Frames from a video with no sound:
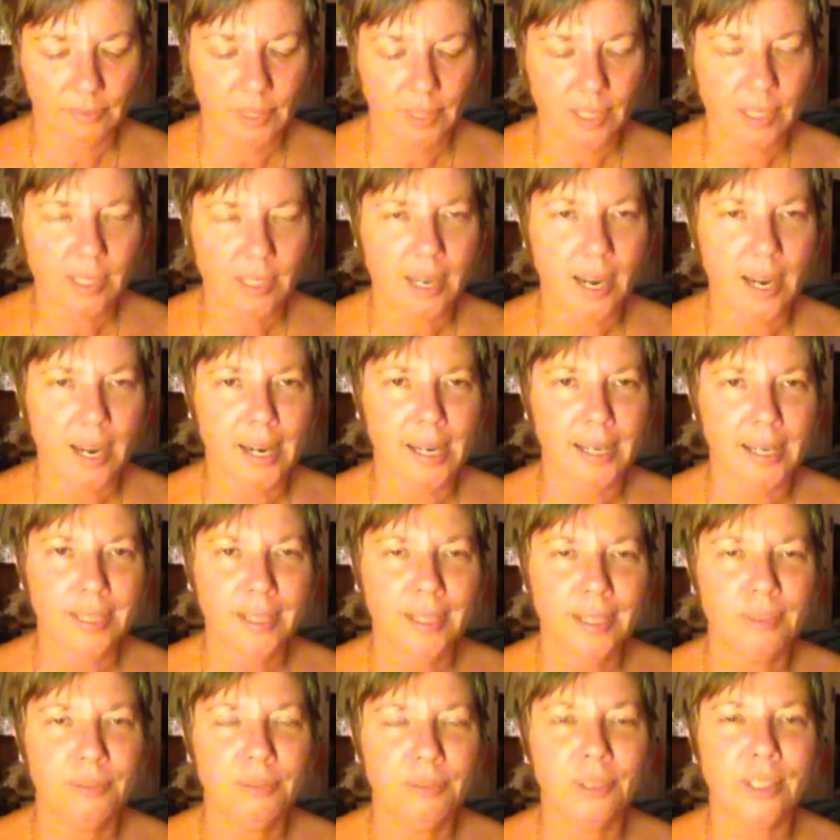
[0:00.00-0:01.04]
This
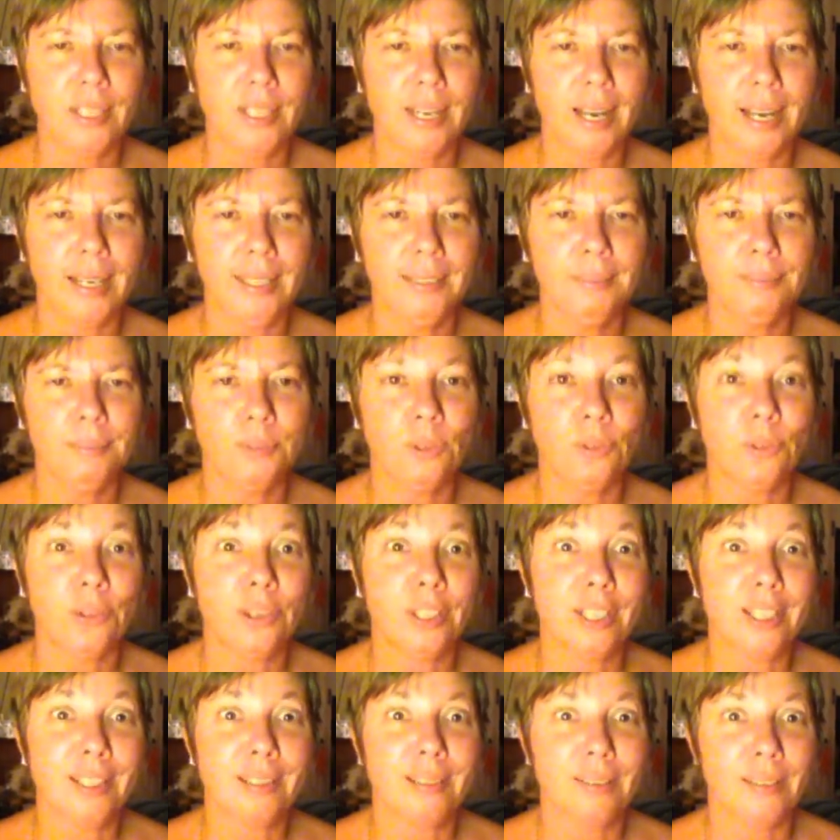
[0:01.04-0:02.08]
card for today, or
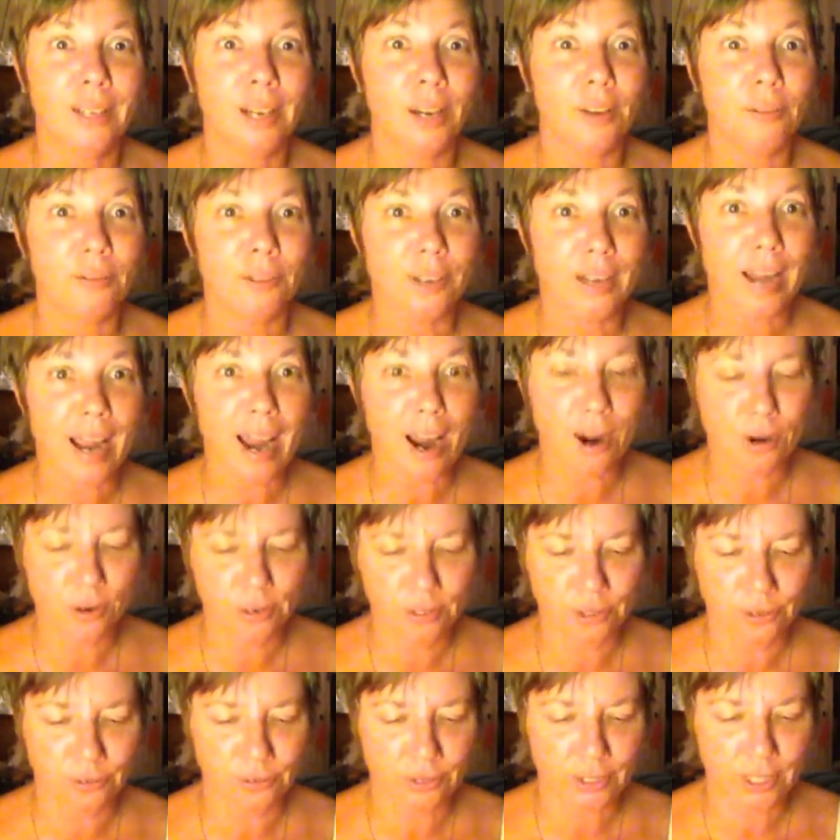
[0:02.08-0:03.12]
for, you know, for now,
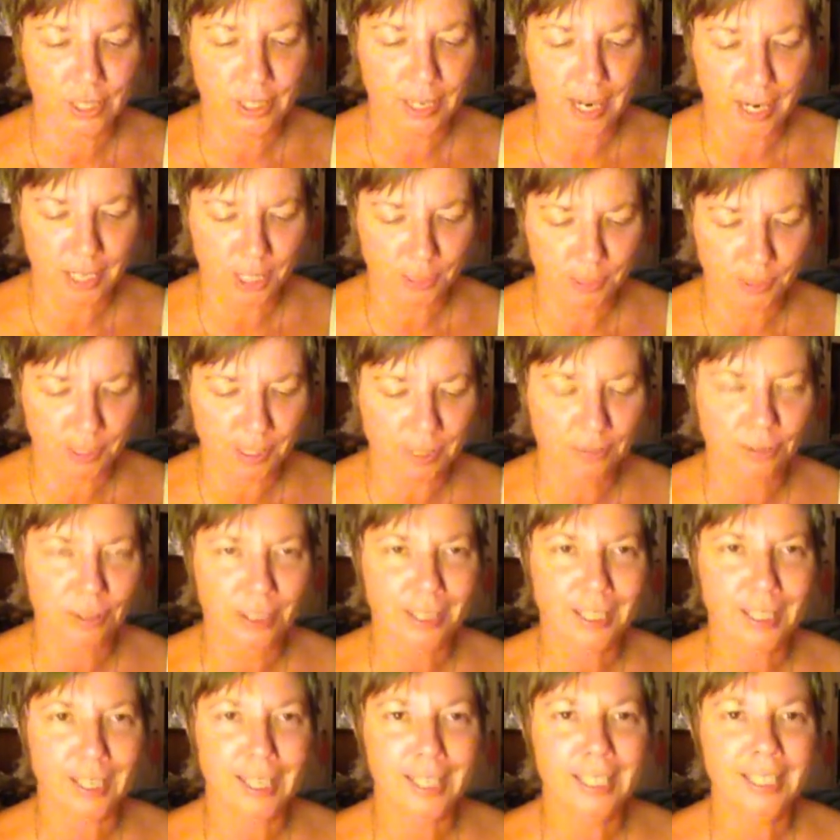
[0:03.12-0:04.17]
not for today
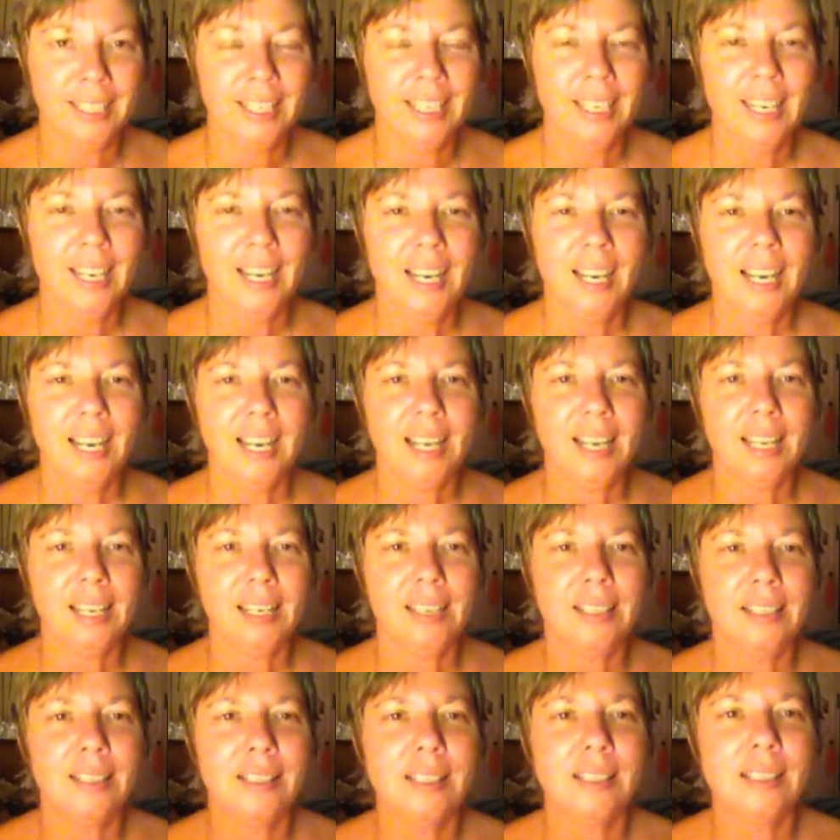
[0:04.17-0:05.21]
specifically,
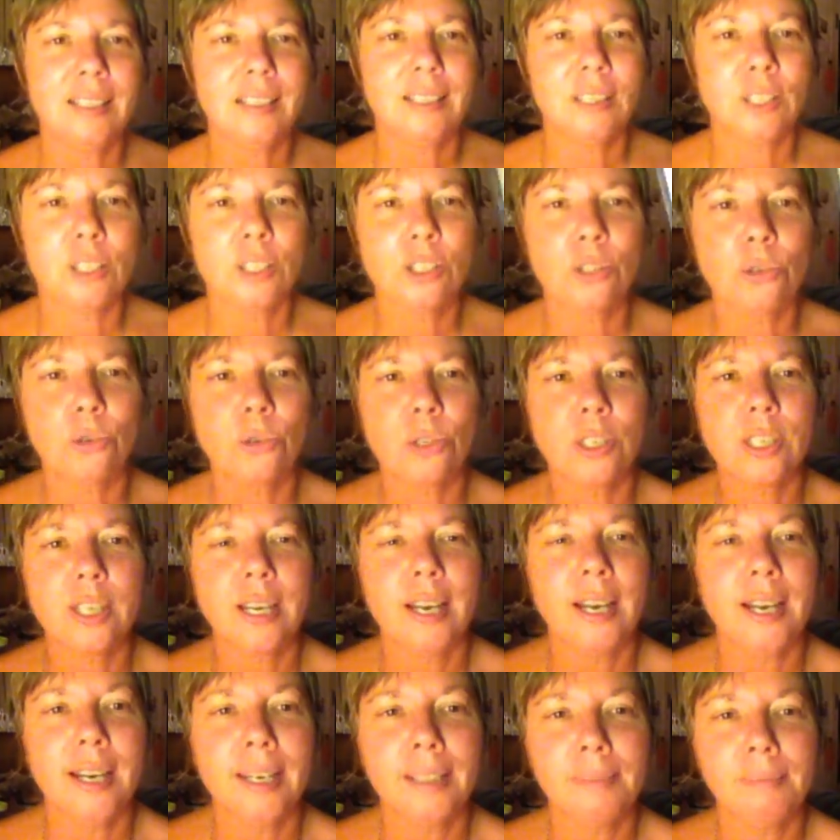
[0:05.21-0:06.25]
is the Source
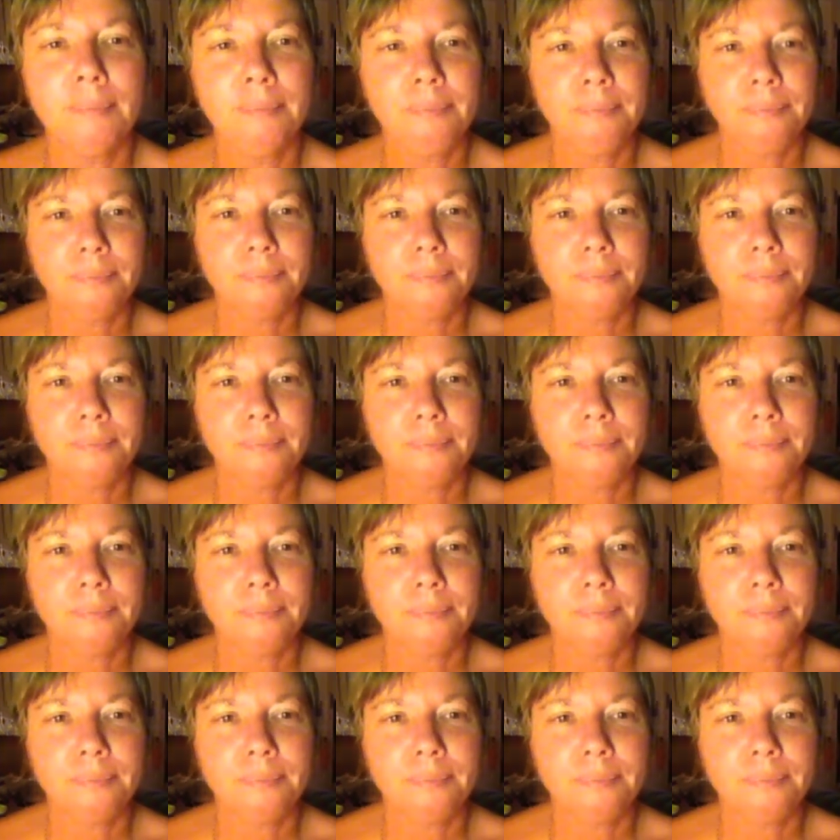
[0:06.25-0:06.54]
card.